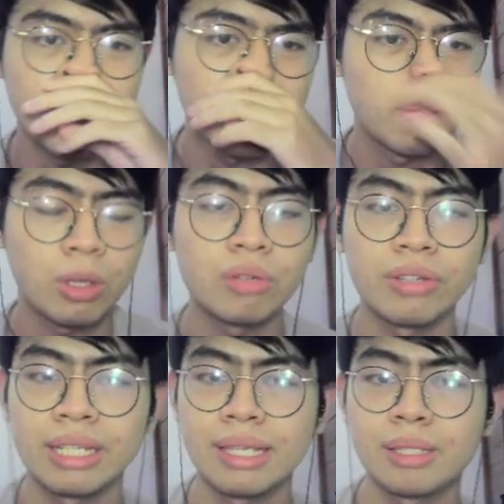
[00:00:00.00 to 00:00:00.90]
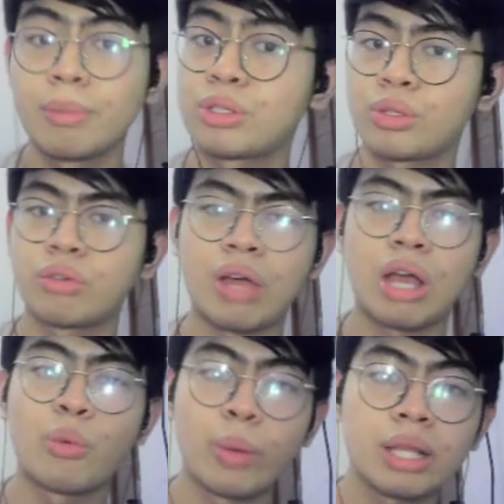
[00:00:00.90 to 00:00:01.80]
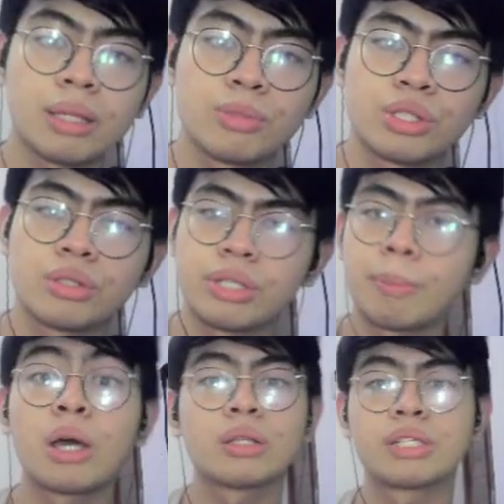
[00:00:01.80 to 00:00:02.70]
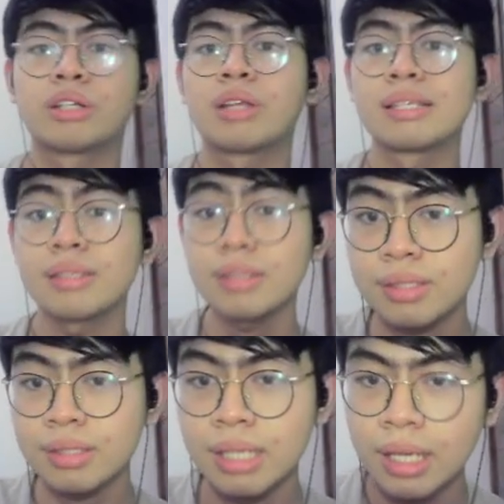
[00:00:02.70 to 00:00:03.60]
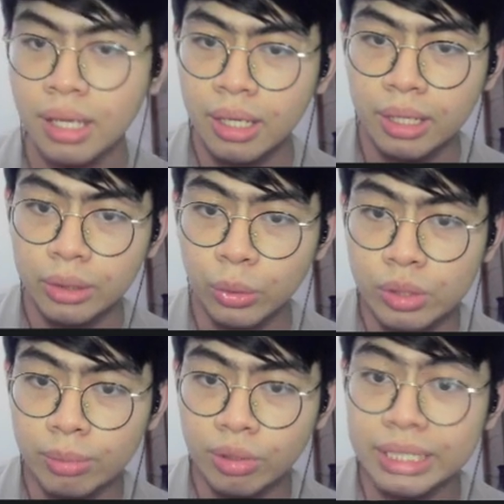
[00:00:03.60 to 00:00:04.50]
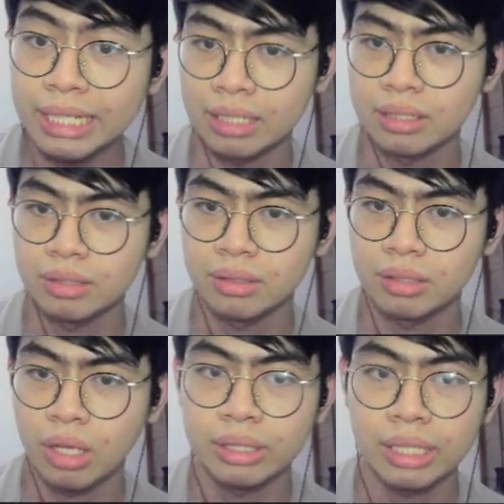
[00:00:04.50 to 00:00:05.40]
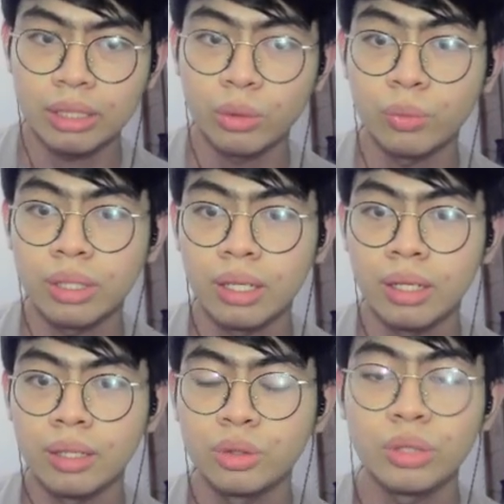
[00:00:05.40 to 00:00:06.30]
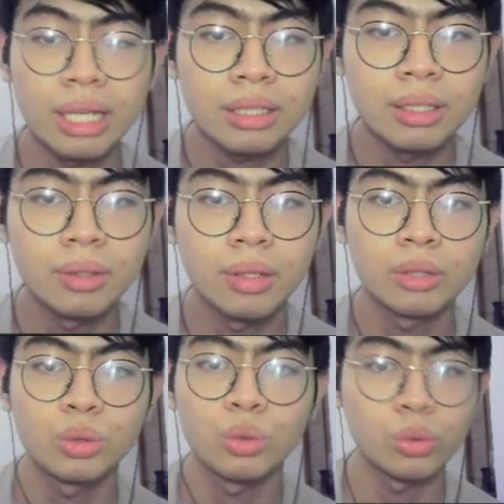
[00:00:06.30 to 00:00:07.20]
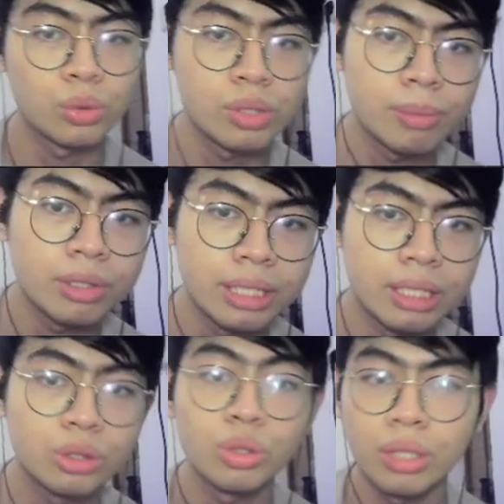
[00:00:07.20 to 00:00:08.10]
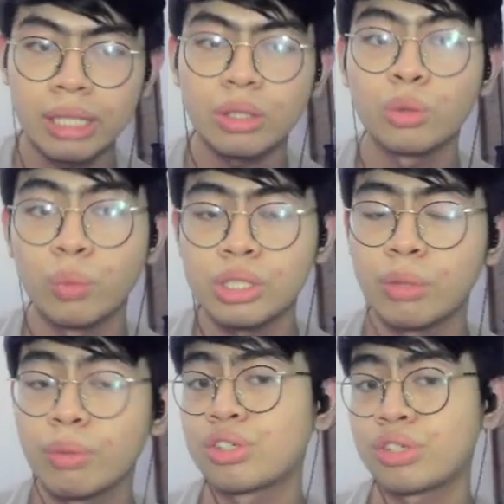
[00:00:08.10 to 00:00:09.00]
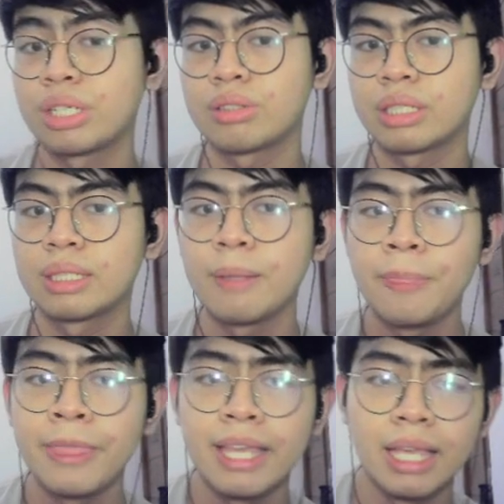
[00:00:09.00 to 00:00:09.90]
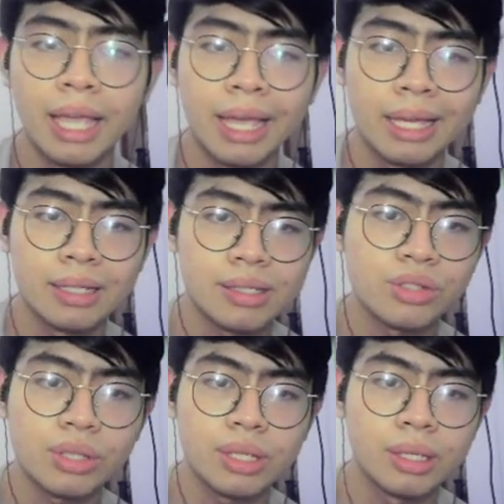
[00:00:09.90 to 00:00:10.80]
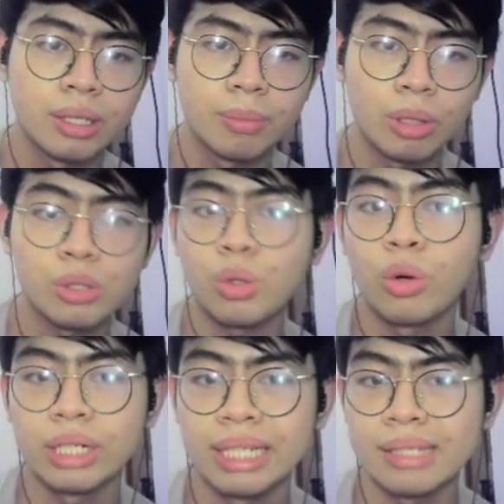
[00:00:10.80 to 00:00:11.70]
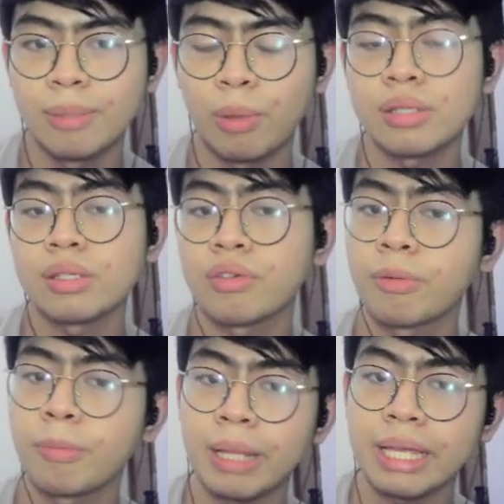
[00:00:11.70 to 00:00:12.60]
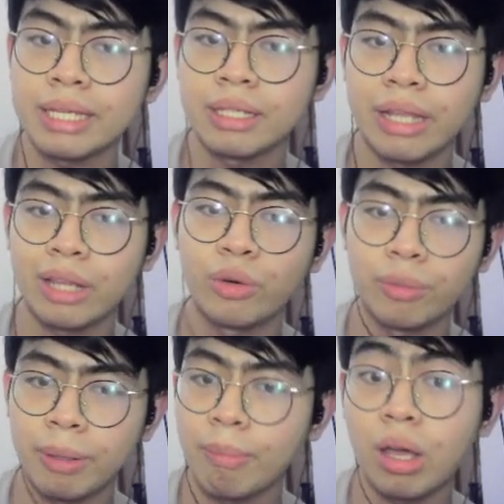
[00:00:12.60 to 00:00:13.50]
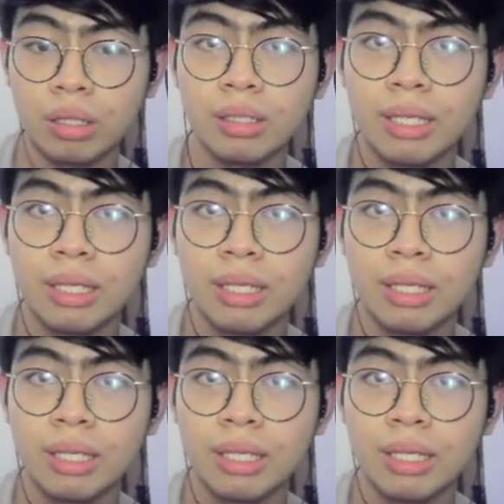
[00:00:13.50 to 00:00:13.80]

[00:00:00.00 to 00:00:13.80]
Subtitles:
model fitting is a measure of how well a machine learning model generalizes to similar data to similar data to that on which it was trained, right? And essentially, model scoring is the process of applying an algorithmic model